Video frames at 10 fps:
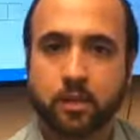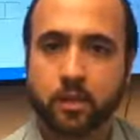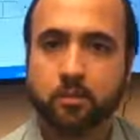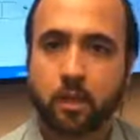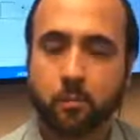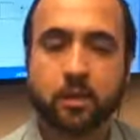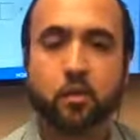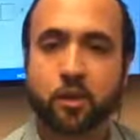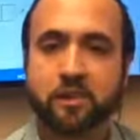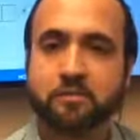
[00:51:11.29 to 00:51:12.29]
and that's up, and
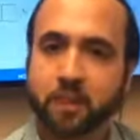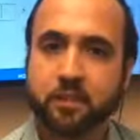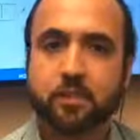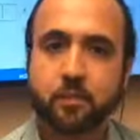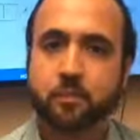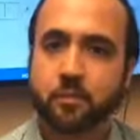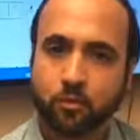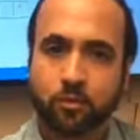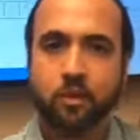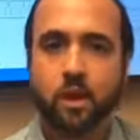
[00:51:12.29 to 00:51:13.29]
you want to fight them
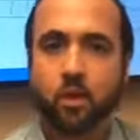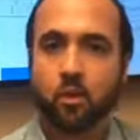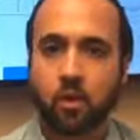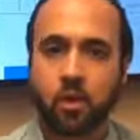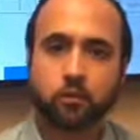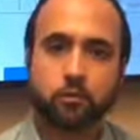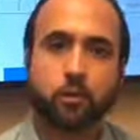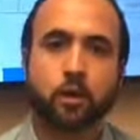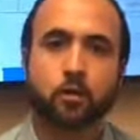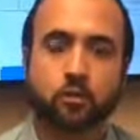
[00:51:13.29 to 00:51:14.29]
tooth and nail to
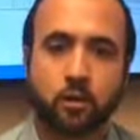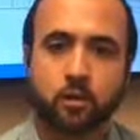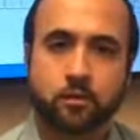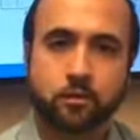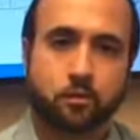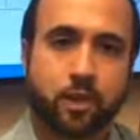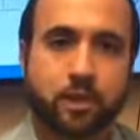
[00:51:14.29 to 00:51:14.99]
try, uh, to try